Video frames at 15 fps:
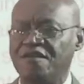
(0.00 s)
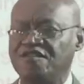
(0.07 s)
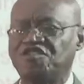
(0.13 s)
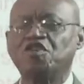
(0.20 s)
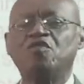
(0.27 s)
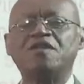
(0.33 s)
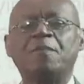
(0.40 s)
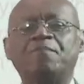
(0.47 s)

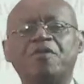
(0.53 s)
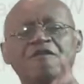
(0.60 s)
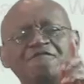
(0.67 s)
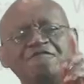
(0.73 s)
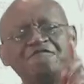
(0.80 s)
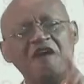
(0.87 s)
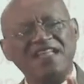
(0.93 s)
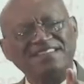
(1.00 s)
So the
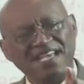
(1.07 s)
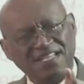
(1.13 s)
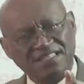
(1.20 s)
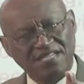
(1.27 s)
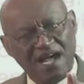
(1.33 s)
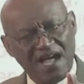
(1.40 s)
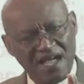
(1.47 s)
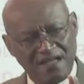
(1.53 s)

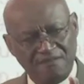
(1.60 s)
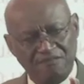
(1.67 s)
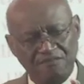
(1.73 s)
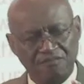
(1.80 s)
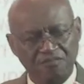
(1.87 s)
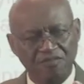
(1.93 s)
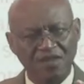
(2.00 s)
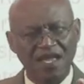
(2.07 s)
prophetic time
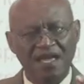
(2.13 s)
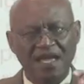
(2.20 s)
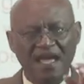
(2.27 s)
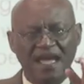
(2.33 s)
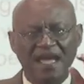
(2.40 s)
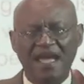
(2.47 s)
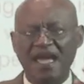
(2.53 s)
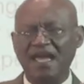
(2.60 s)

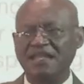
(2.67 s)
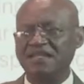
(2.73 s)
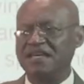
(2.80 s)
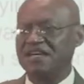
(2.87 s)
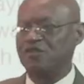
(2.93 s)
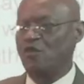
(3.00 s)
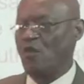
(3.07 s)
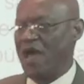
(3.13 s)

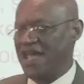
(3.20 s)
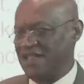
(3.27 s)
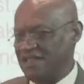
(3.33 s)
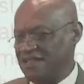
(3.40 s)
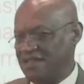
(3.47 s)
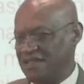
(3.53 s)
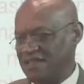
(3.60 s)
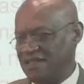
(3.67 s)
ended when?